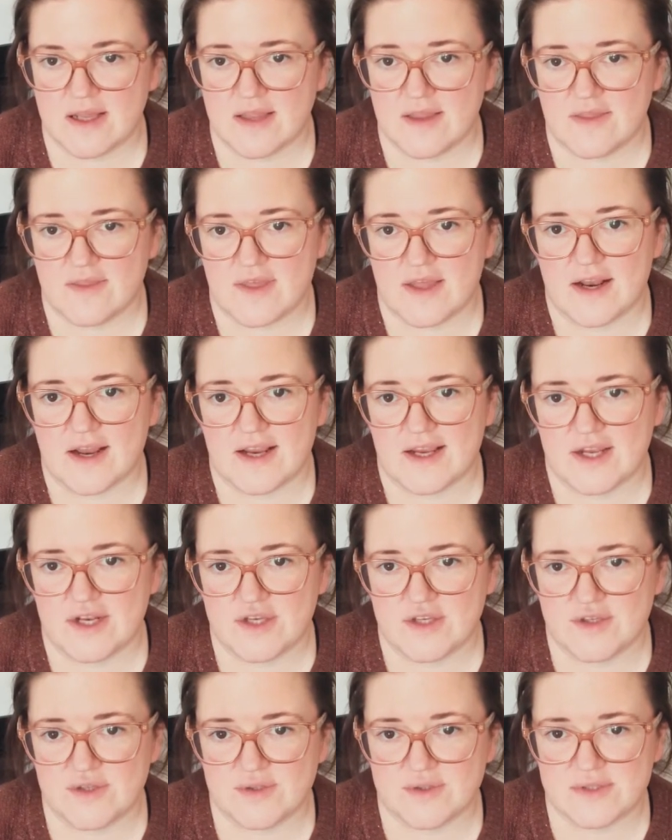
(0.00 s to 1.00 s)
that I
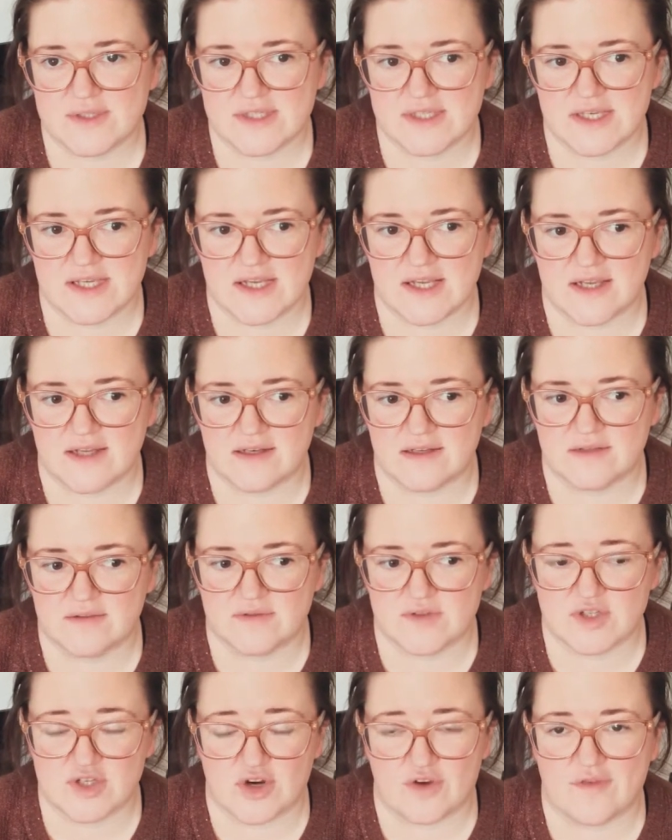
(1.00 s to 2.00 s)
can use in
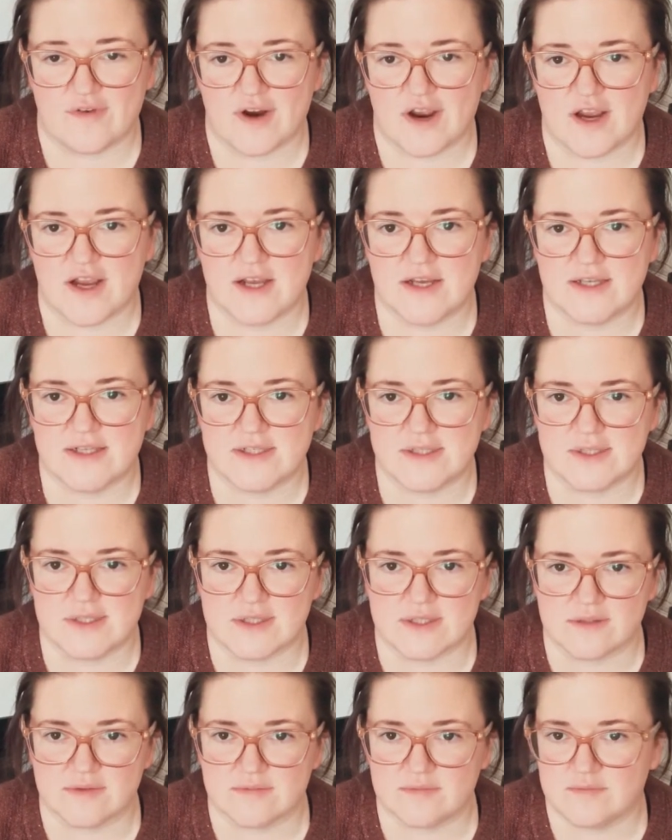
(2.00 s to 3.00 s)
stir fries
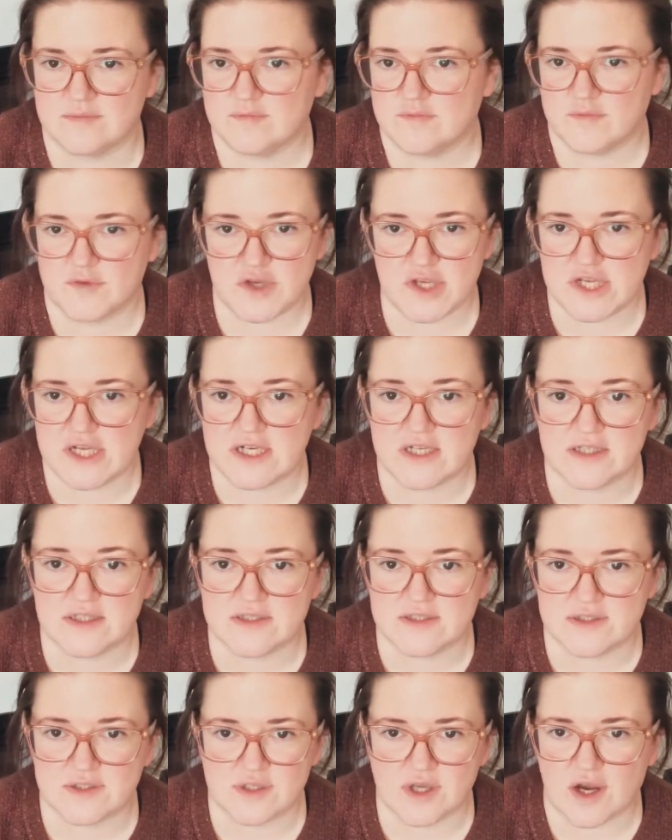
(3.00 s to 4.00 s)
and
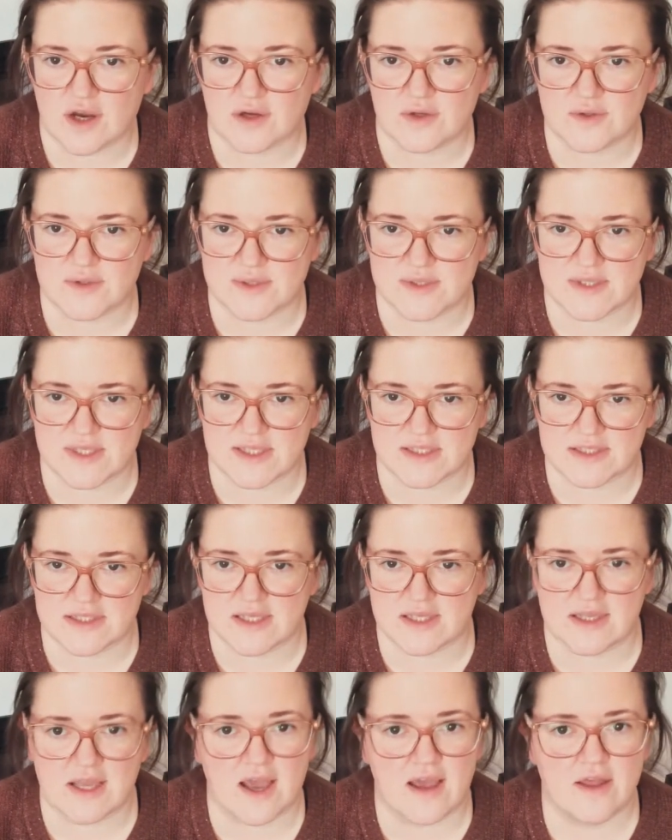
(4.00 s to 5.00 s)
fajitas and tacos and things
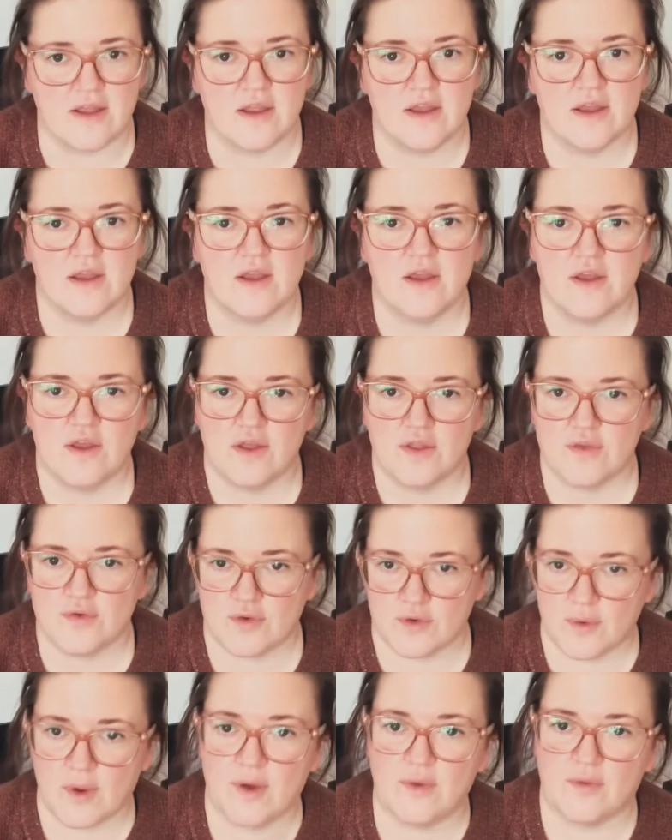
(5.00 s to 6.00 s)
like that
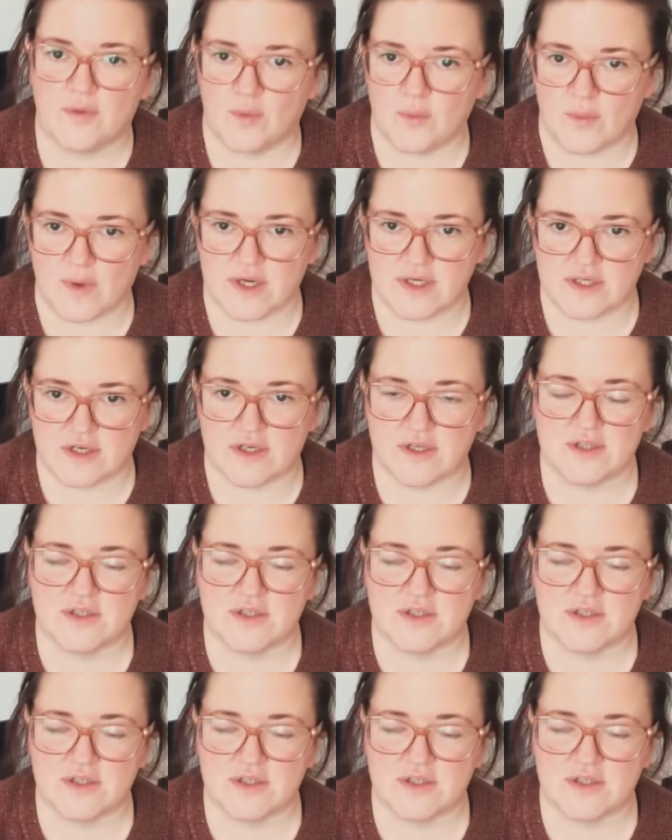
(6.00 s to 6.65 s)
throughout the winter.